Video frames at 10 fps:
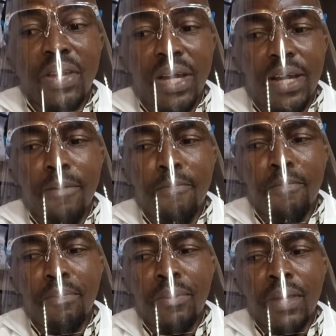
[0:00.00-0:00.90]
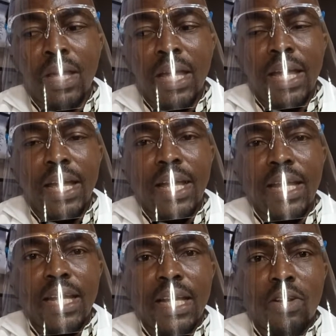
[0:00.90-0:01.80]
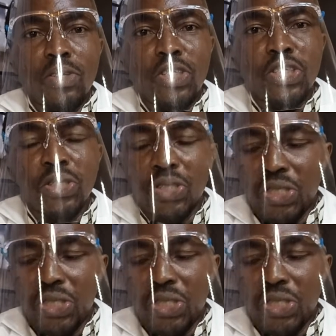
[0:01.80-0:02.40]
care, and a condition